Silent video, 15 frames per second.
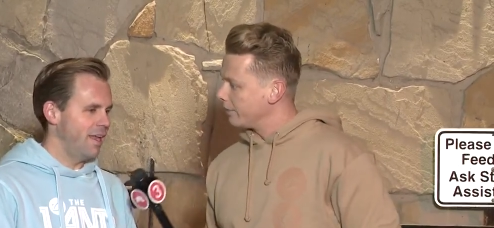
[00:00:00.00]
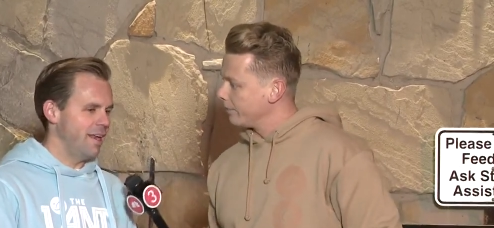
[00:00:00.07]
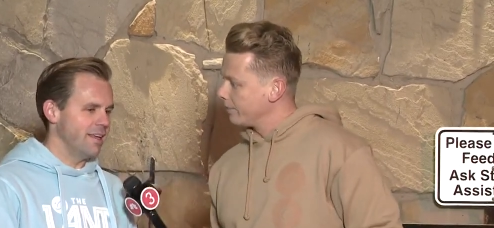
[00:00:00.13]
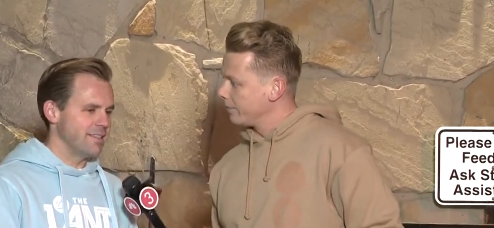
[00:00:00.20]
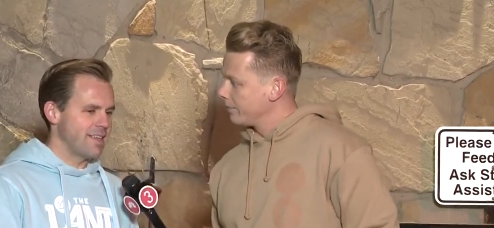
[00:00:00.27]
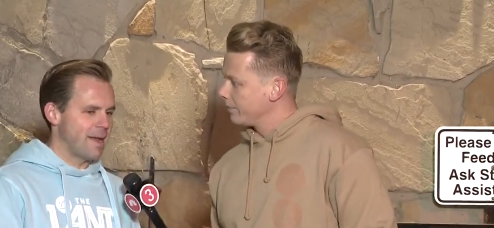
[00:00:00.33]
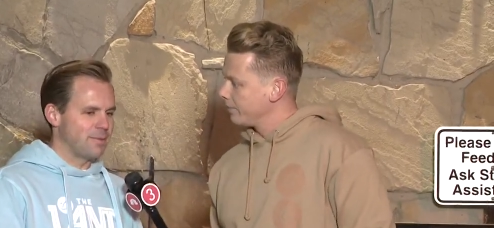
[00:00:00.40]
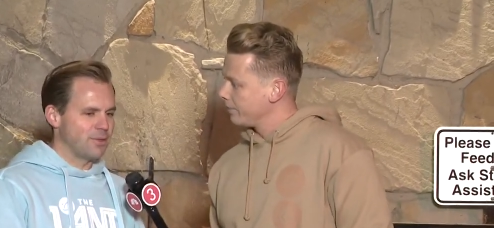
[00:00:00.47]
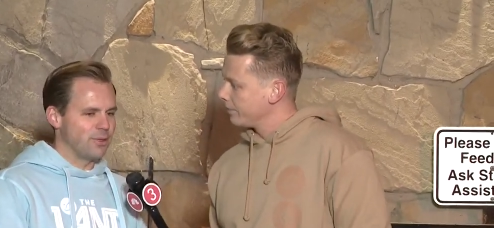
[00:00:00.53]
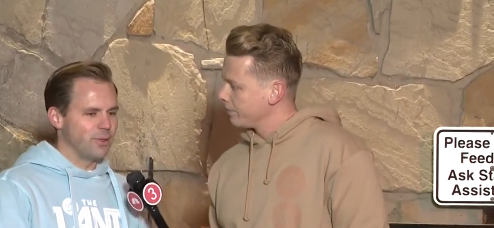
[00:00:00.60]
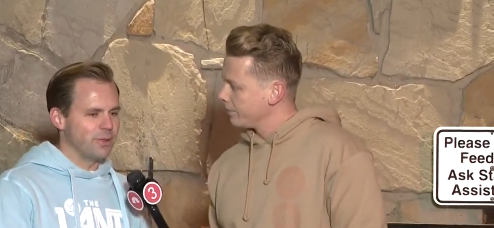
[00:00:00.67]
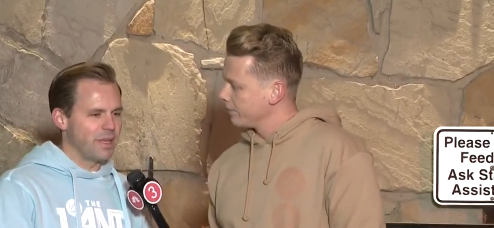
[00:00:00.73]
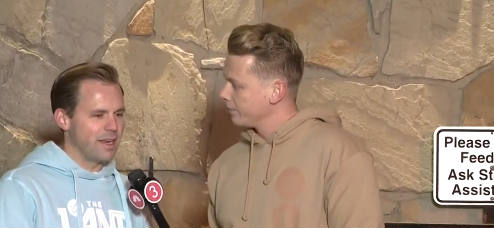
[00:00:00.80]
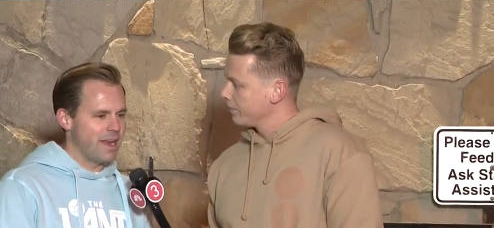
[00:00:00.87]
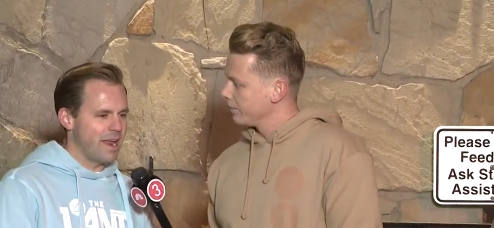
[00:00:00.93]
Speaker 1: It is
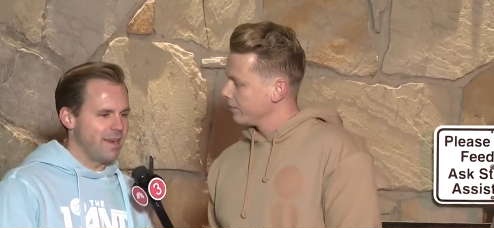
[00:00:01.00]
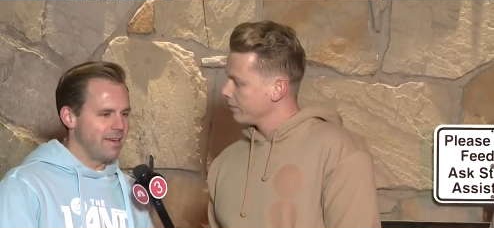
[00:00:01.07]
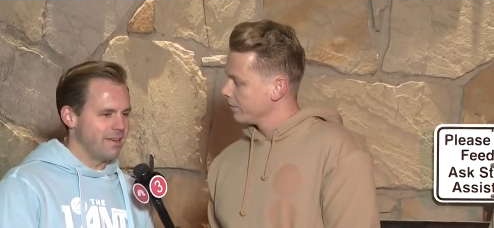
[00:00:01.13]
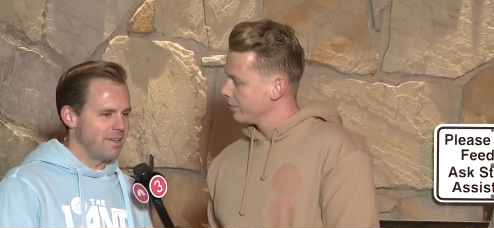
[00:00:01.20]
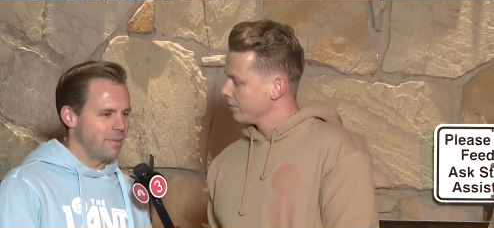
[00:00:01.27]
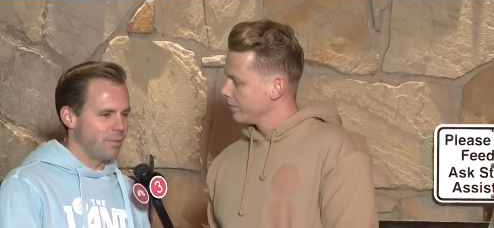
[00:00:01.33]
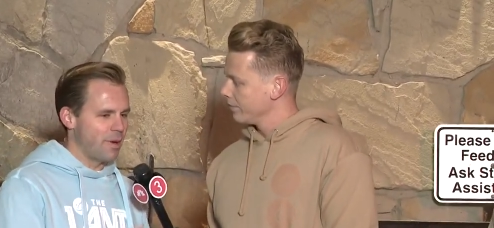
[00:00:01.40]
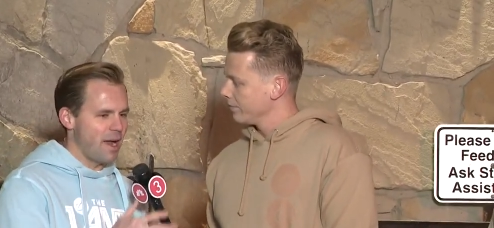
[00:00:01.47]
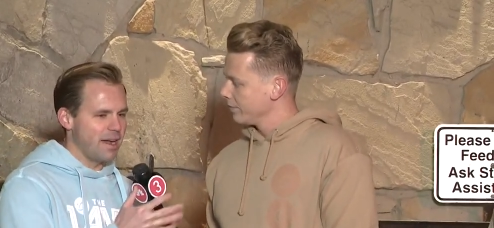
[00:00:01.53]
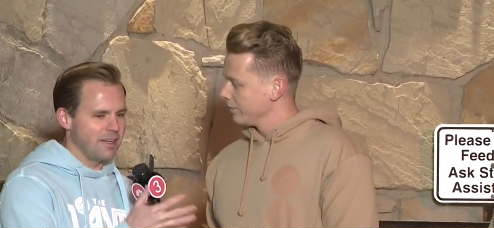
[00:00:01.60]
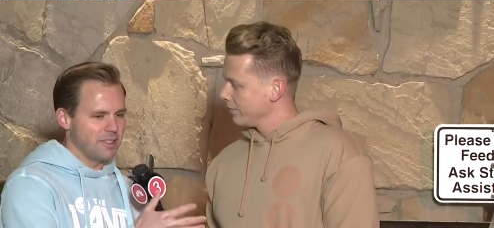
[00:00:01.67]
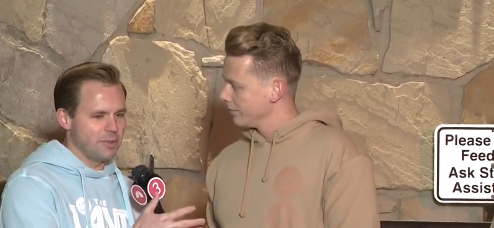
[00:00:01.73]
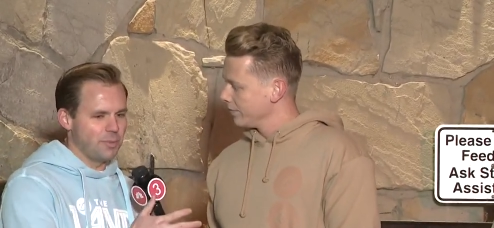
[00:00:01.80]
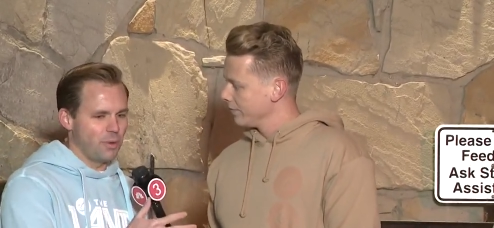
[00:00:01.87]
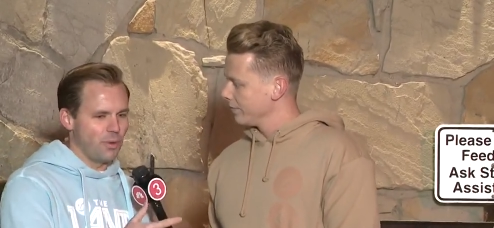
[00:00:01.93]
absolutely. And, and to
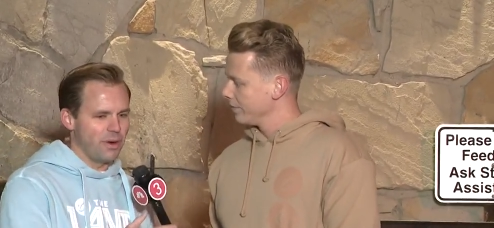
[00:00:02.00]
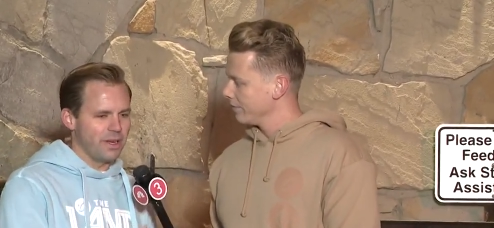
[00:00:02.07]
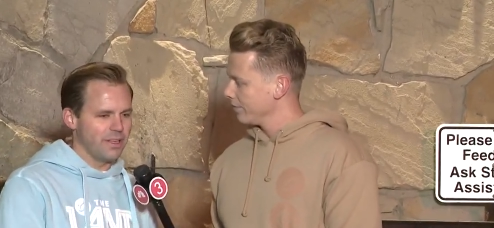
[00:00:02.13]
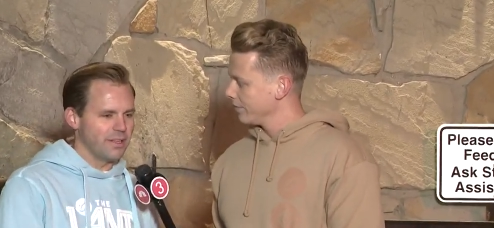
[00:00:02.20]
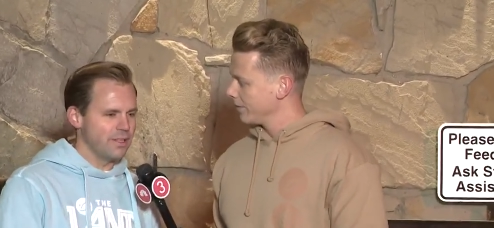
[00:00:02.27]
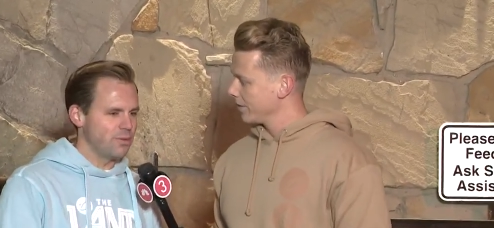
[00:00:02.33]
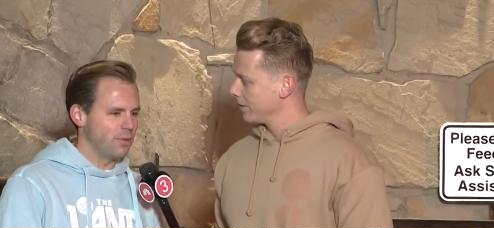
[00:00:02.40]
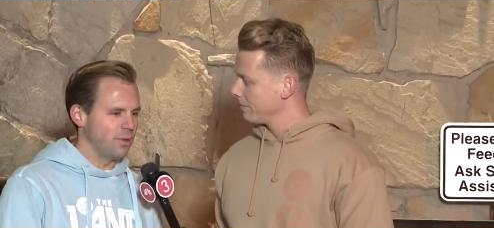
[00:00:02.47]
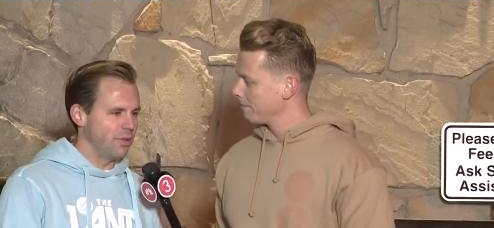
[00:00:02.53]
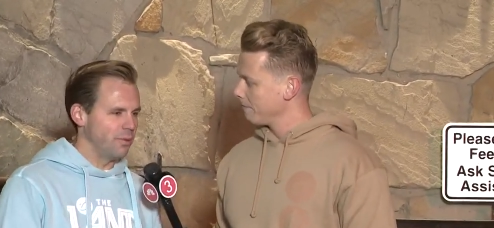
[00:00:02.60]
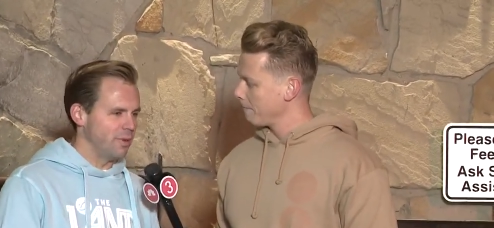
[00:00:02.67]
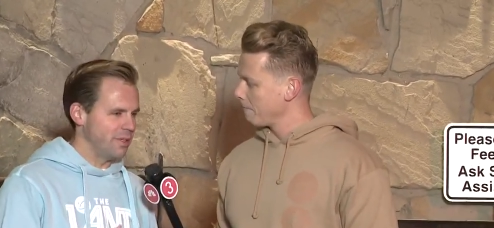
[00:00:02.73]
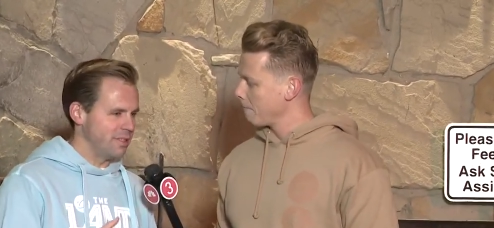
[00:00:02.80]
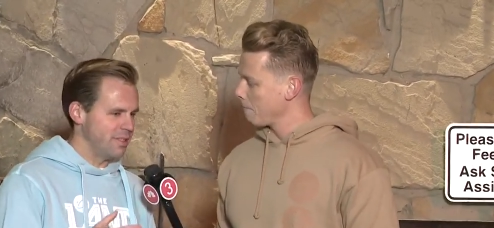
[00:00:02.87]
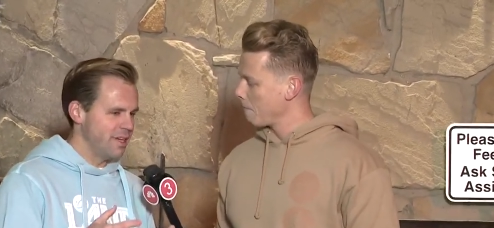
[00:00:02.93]
Brian's point, this
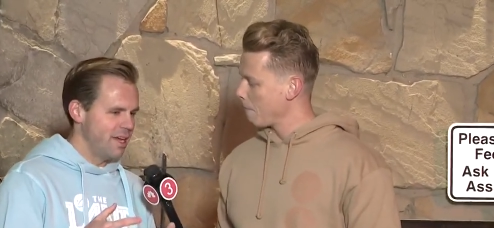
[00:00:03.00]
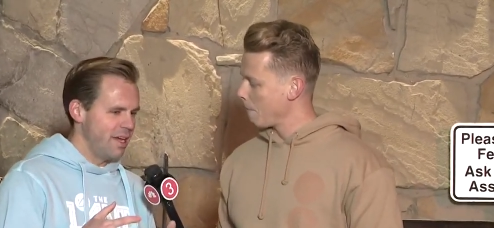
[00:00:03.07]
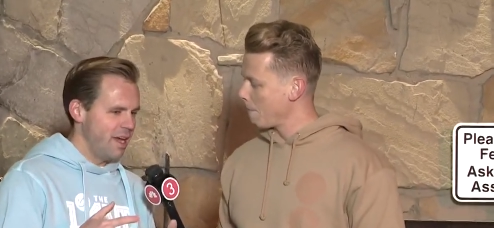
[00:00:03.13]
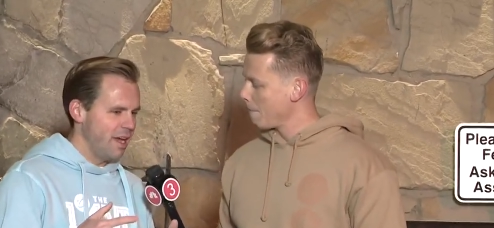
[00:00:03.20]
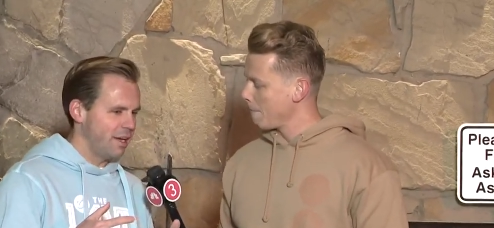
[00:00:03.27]
really was